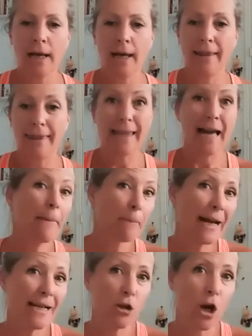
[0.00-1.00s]
And that
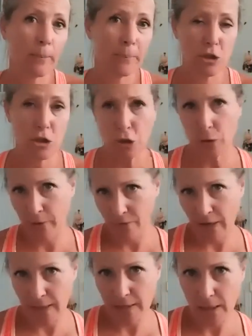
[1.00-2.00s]
might not be to your
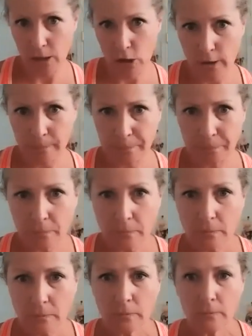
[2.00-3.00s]
advantage.
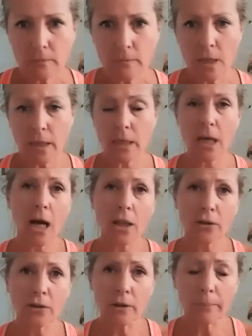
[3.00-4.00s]
The
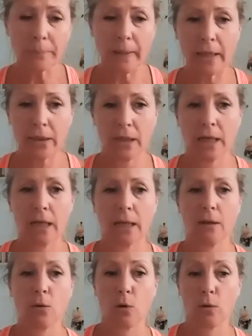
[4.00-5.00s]
other big
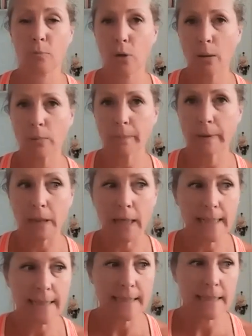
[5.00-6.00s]
thing or problem that
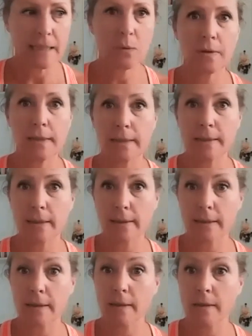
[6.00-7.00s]
I see with
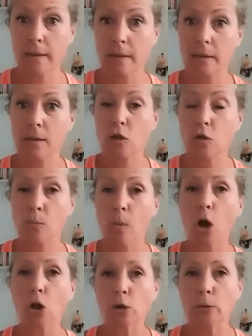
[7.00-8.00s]
this
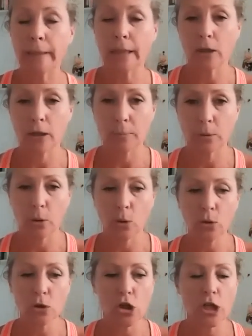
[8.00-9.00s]
smaller meal
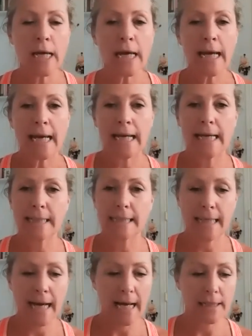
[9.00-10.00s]
approach is
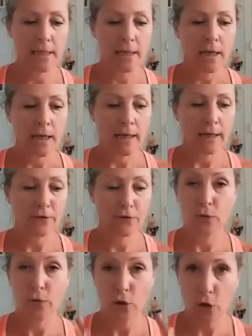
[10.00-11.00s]
that, if
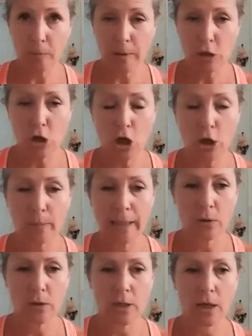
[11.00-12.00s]
you've heard me talk
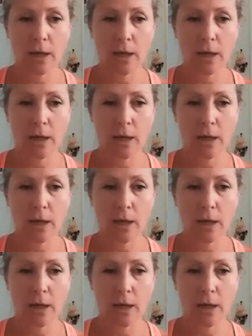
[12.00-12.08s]
about